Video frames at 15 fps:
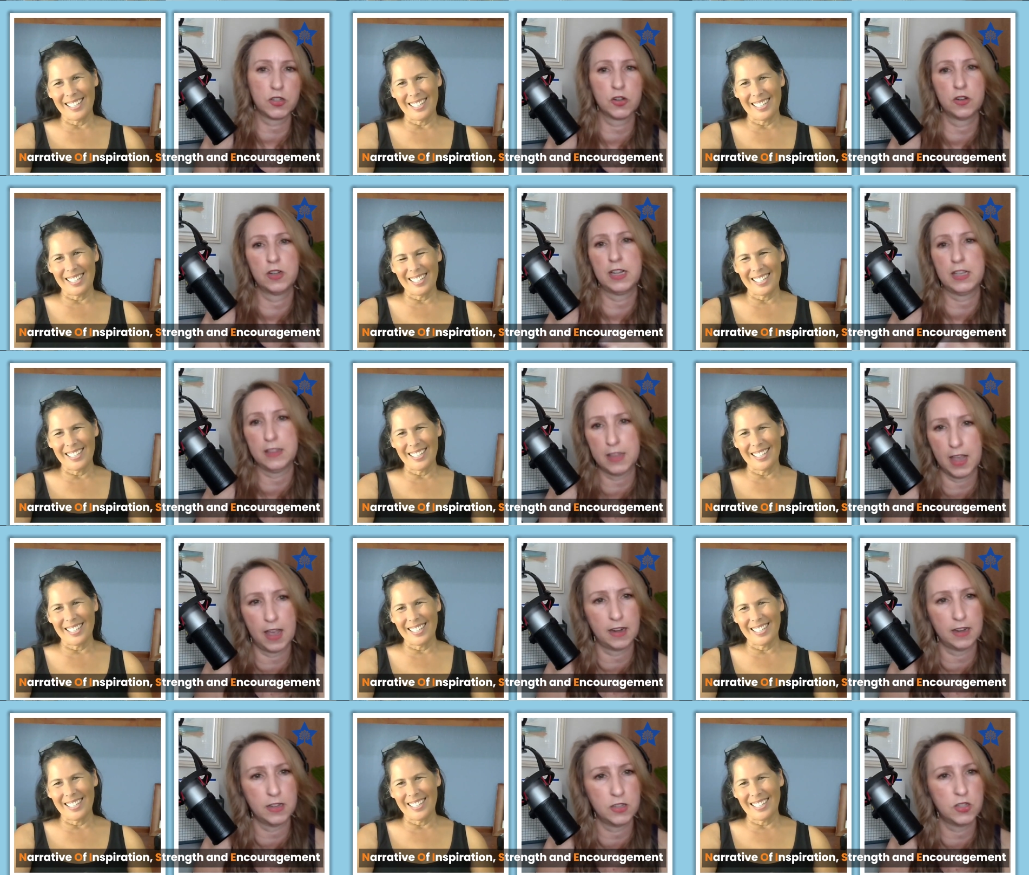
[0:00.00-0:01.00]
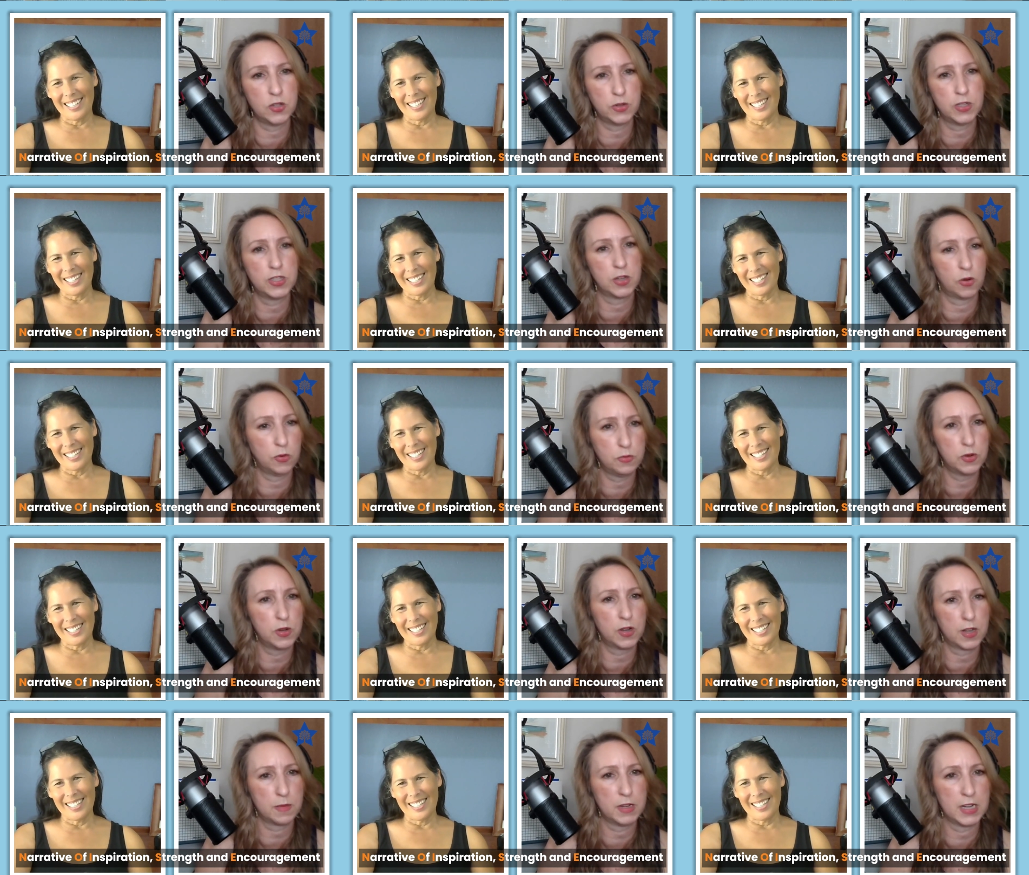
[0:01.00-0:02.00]
Speaker 1: turning that into its own
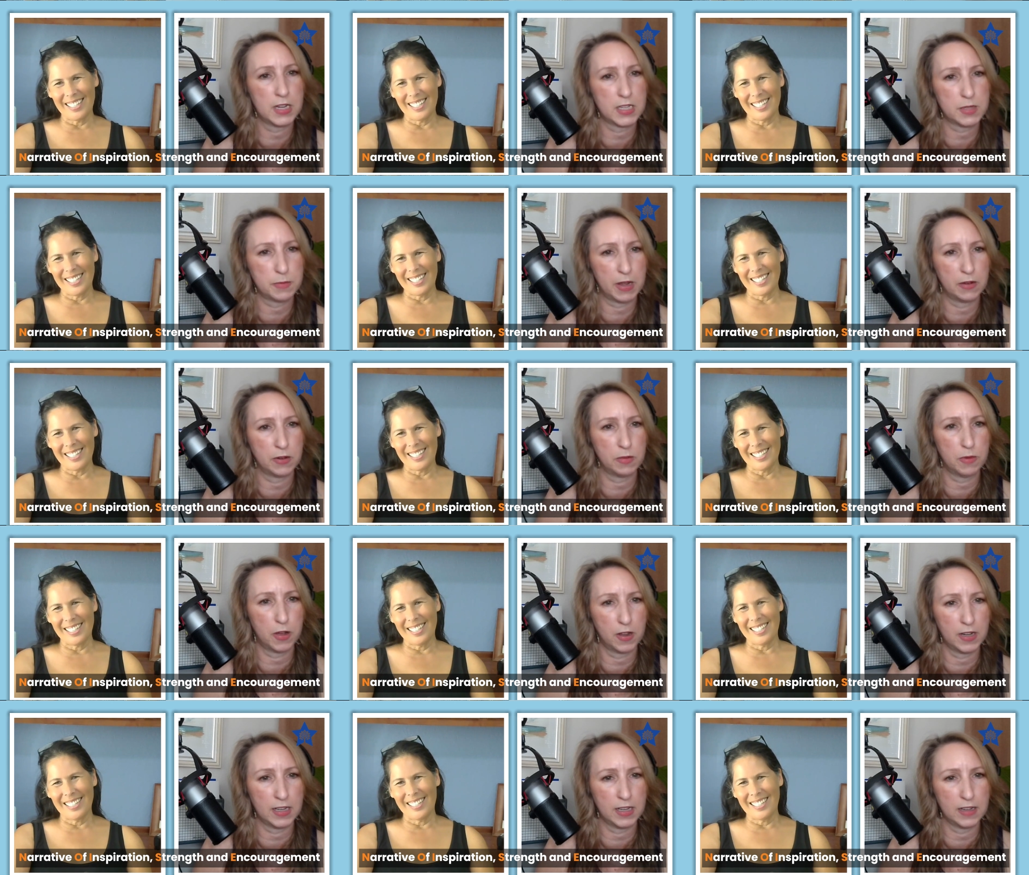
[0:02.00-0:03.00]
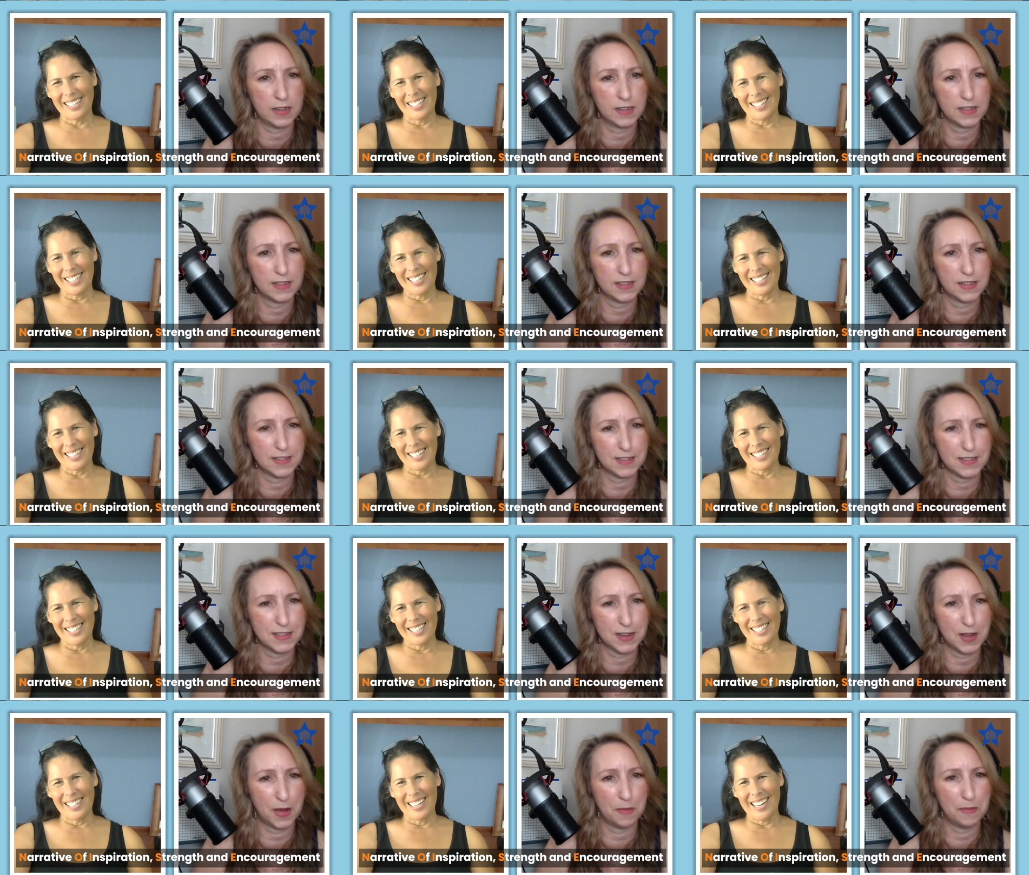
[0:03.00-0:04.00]
book. I'm going to expound upon it
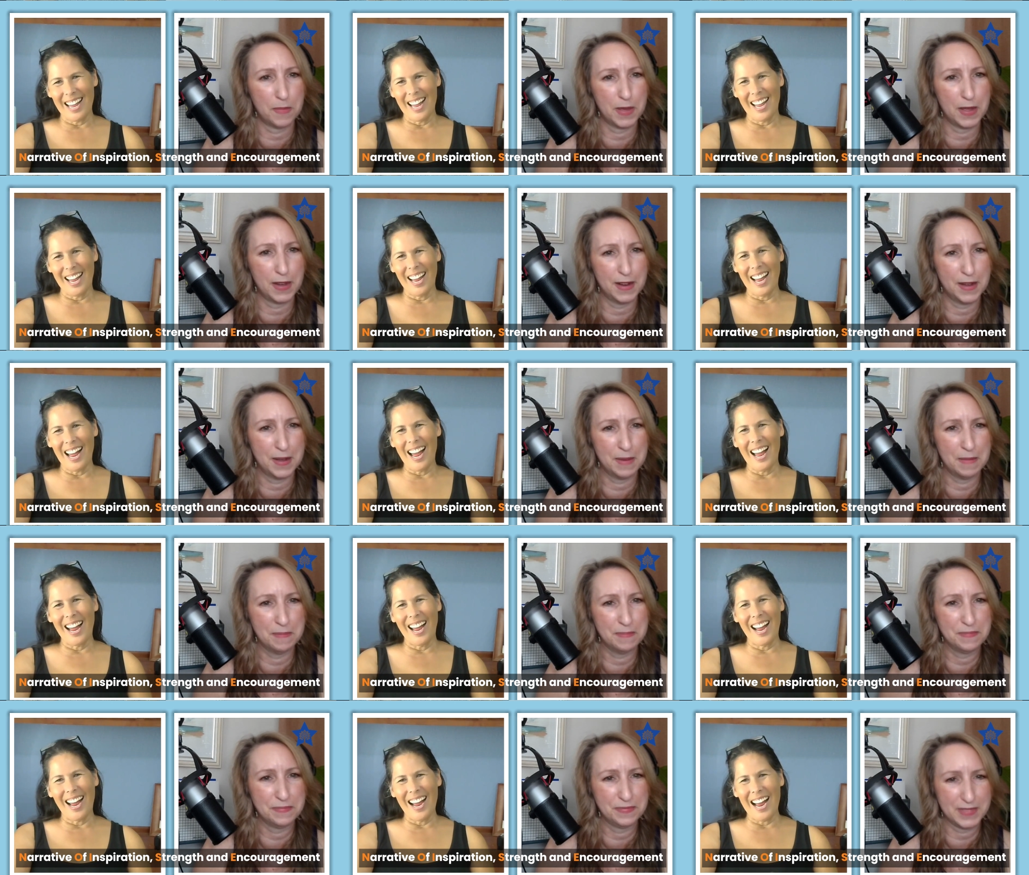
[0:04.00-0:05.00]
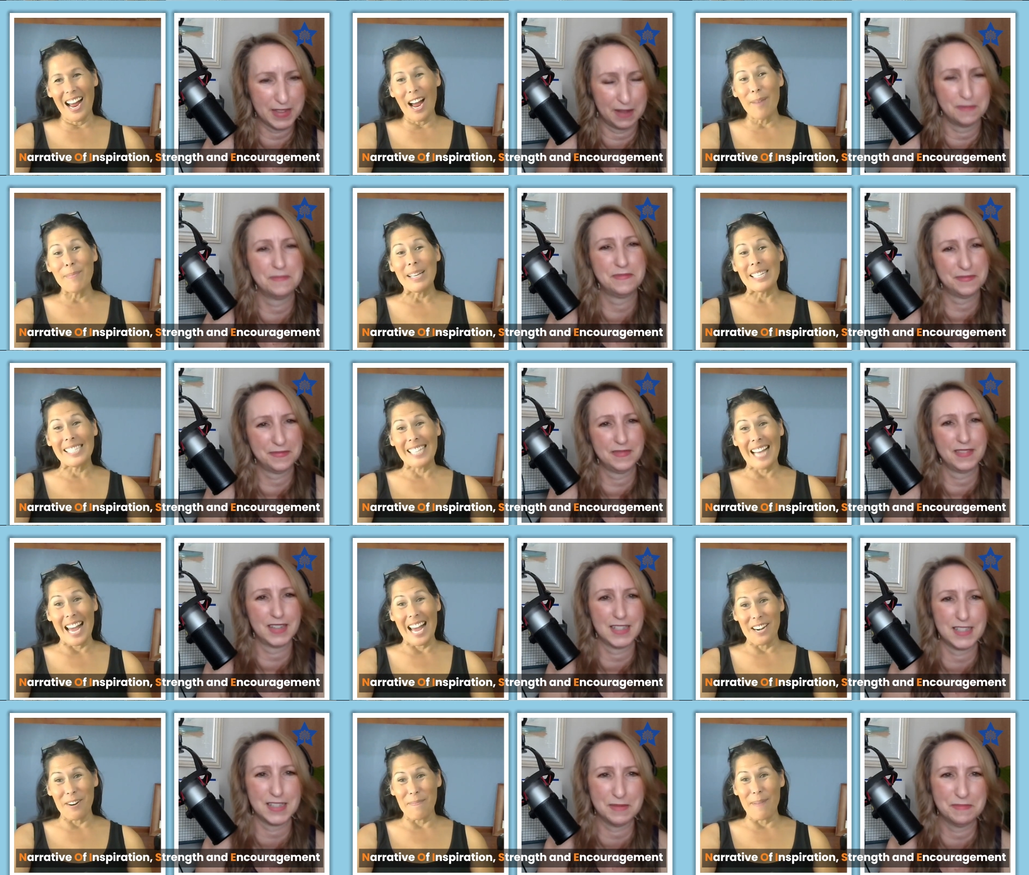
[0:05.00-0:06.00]
some, but um, yeah. I'm
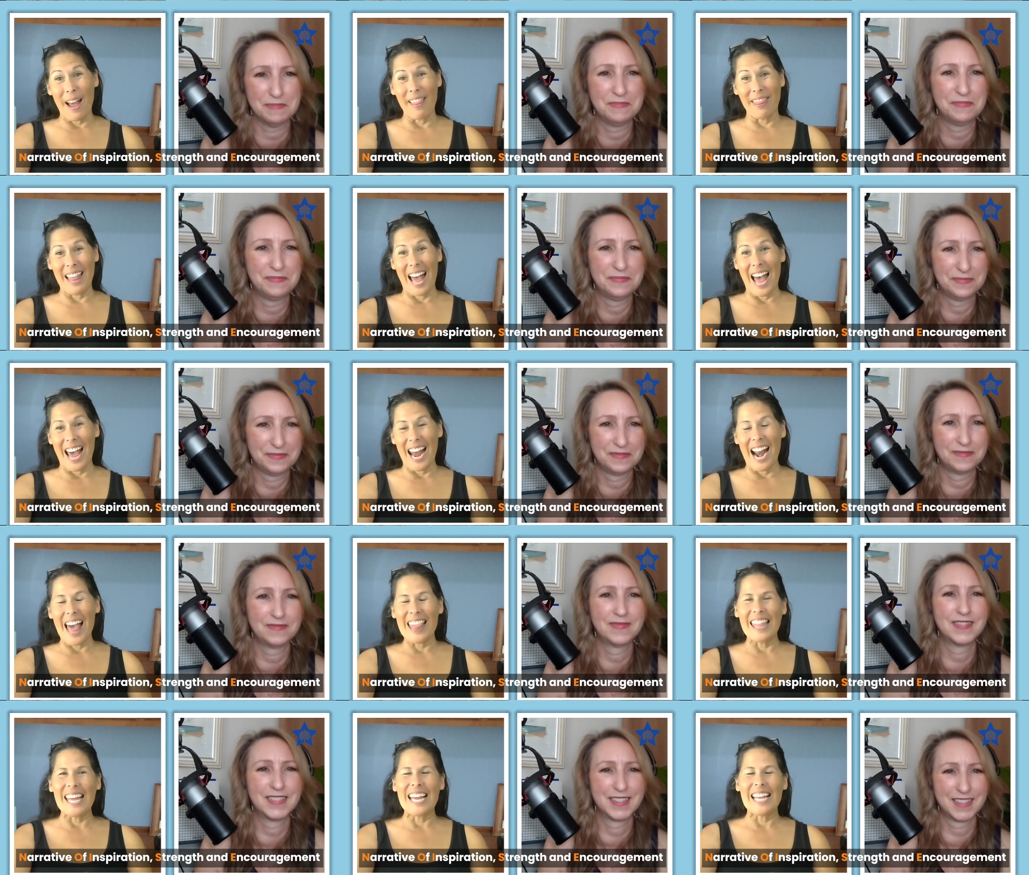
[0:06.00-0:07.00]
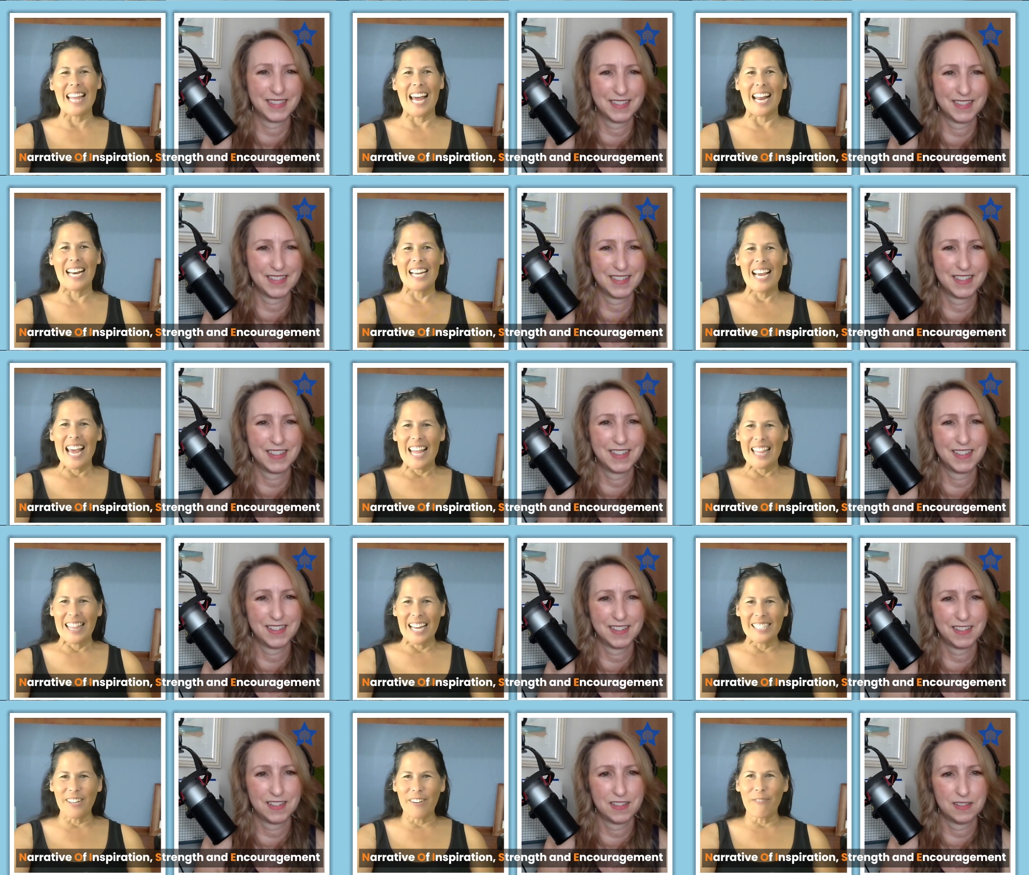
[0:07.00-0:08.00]
Speaker 2: excited about that. I think that
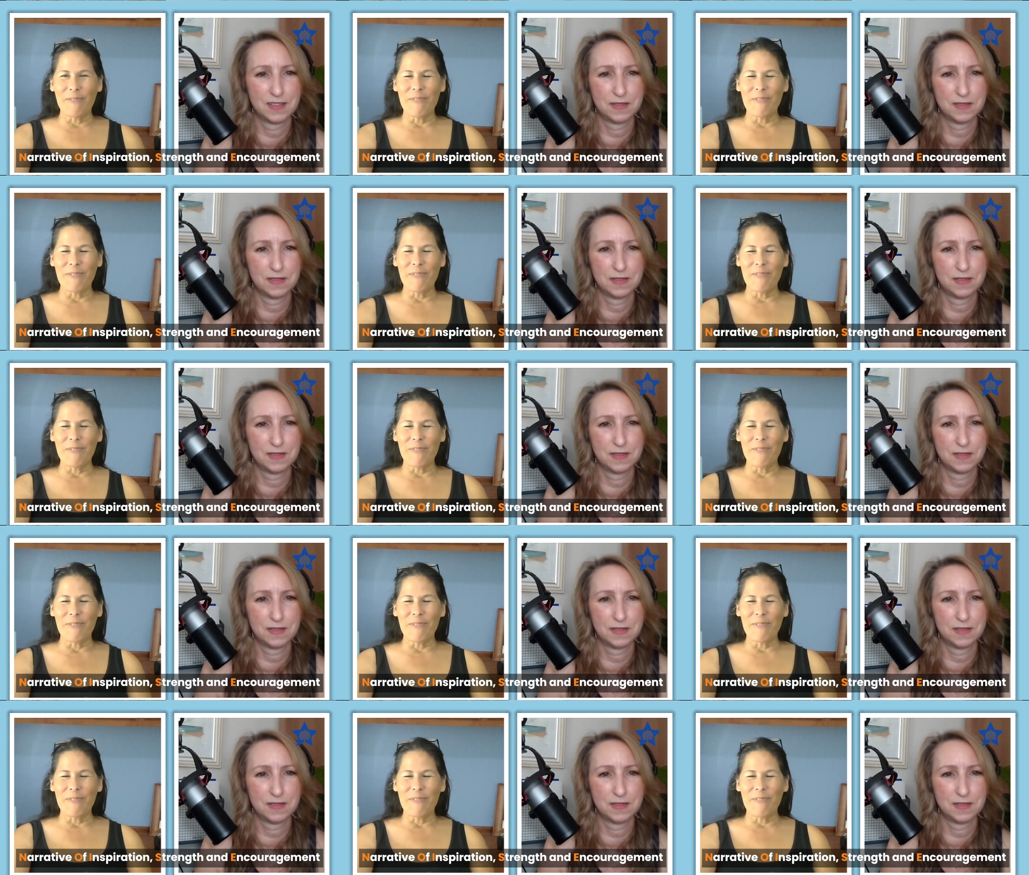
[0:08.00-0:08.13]
that's a